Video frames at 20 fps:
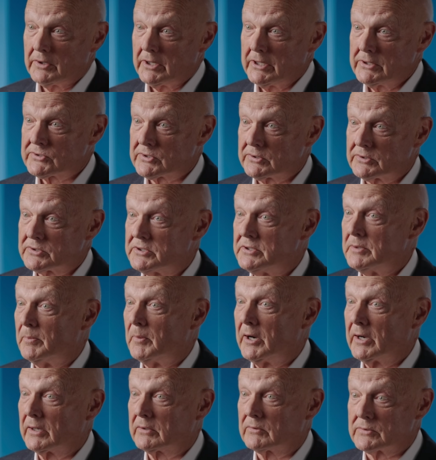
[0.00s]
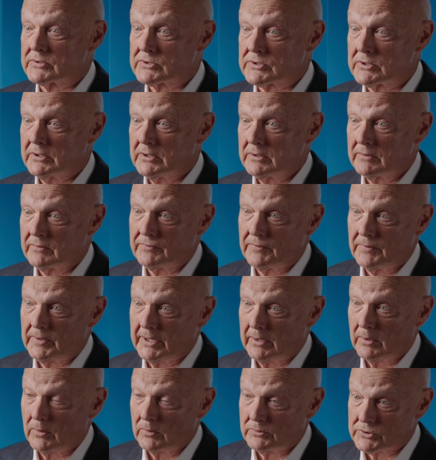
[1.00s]
nascent democracy of
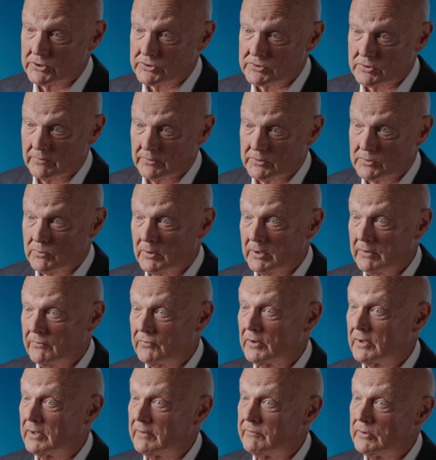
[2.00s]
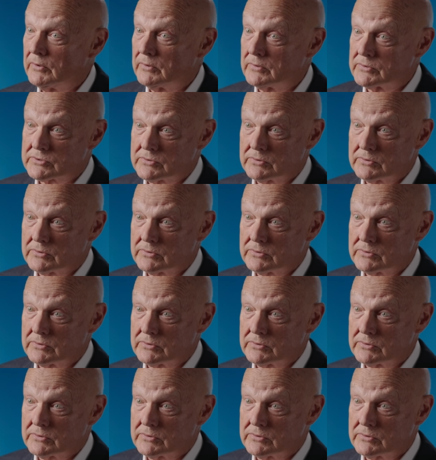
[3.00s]
now just over 25 years